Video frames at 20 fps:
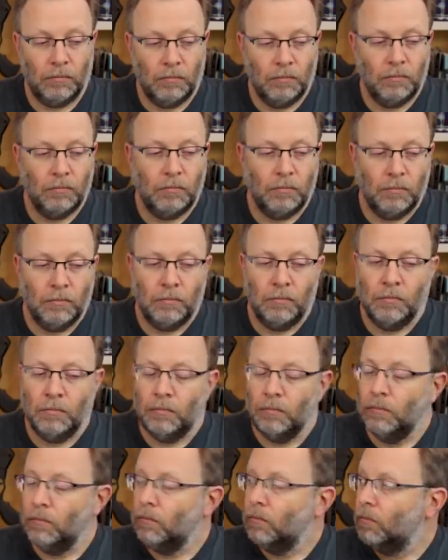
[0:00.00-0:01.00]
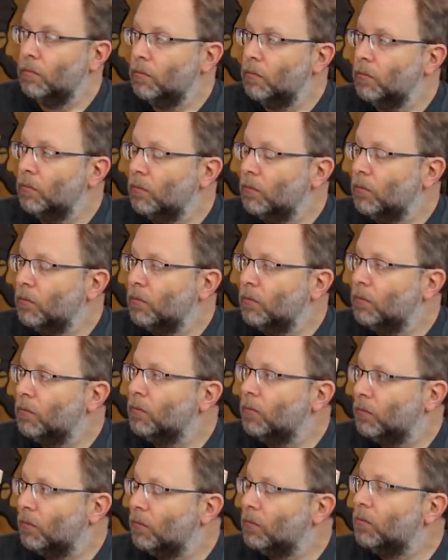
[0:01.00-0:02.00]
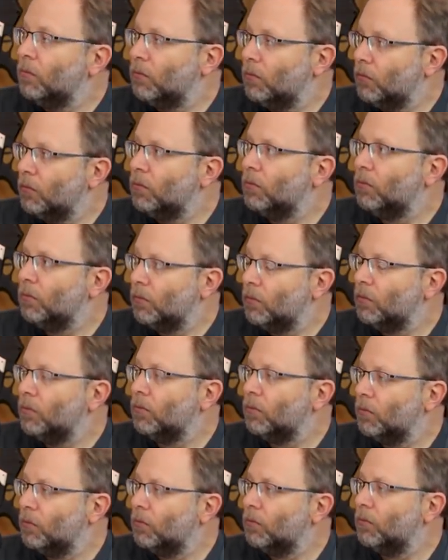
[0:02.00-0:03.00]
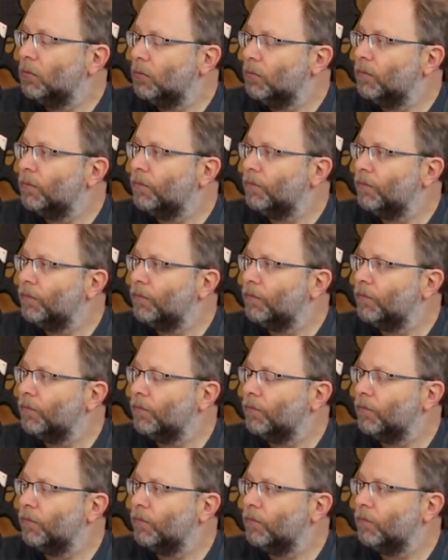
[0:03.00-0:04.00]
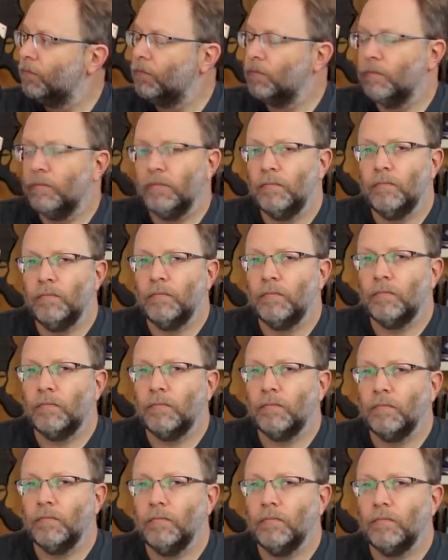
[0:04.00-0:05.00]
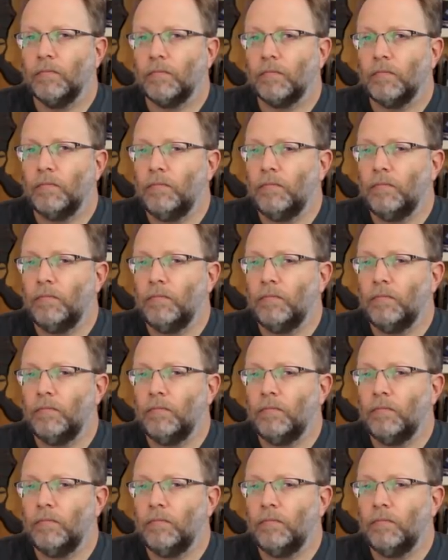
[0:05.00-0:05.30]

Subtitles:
[no speech]